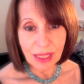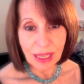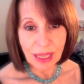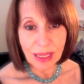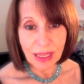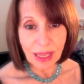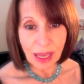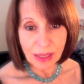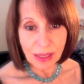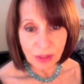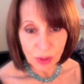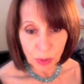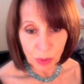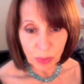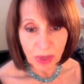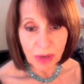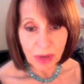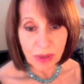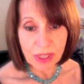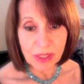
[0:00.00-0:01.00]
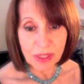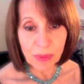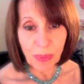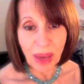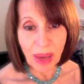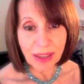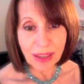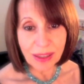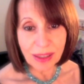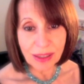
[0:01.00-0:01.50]
It has to be
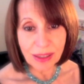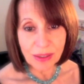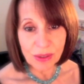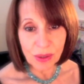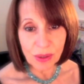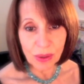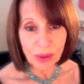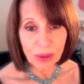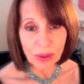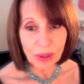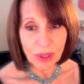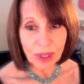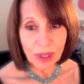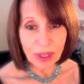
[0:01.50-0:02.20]
respected. So